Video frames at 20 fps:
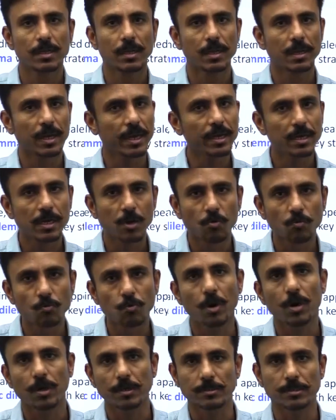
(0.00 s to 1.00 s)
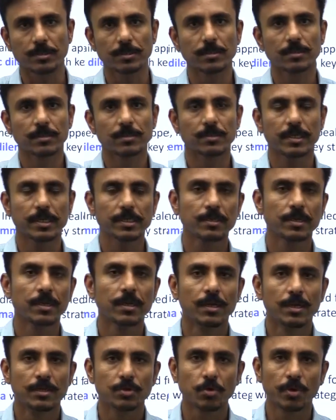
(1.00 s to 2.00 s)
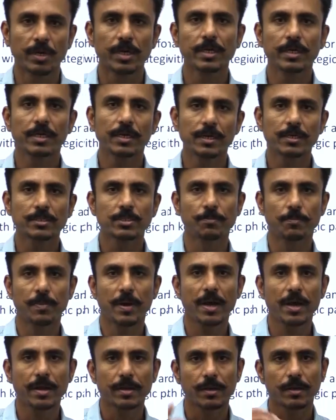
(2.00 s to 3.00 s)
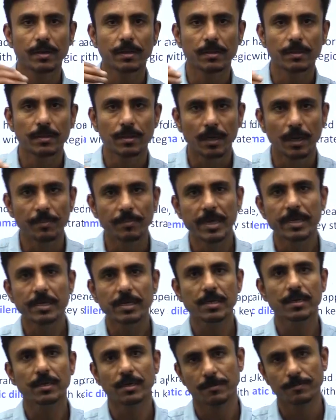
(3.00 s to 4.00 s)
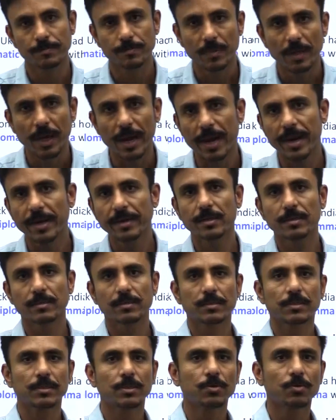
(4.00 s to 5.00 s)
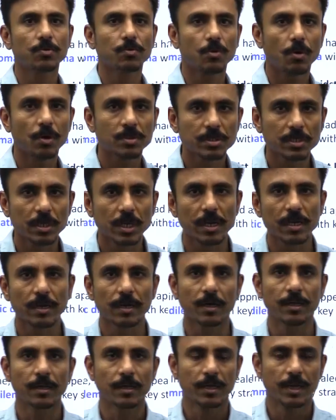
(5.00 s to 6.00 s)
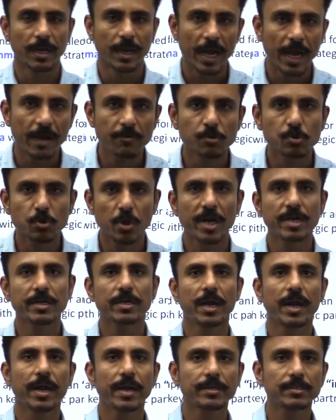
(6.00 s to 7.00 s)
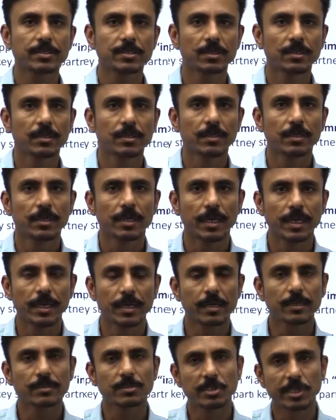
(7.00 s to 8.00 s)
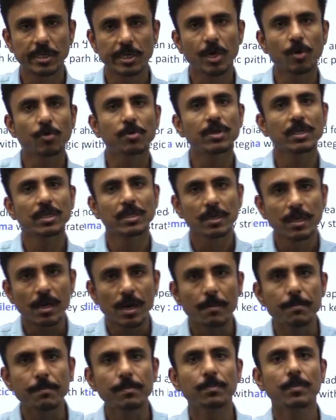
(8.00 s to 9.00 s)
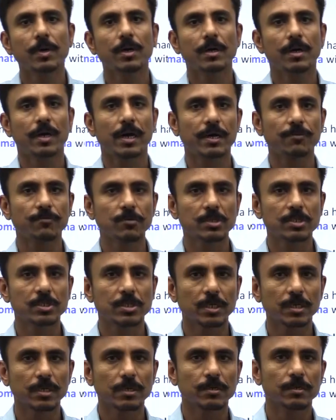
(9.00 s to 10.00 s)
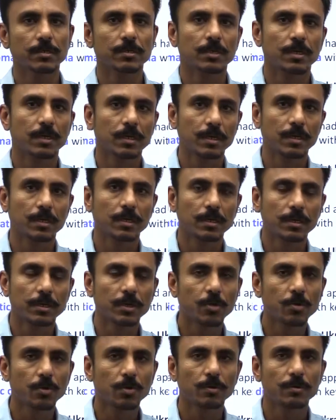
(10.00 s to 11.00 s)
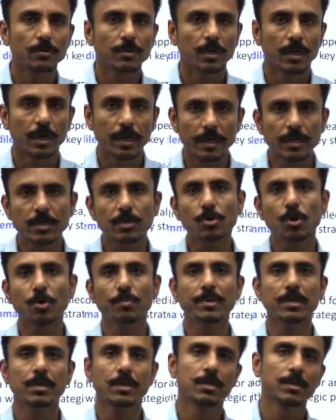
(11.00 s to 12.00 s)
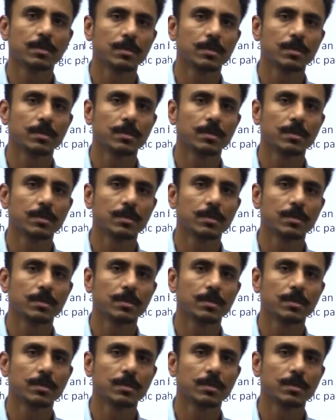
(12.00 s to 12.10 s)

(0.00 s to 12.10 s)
like Quad, right? So India, Japan, America, and Australia have joined hands in a security I would say economic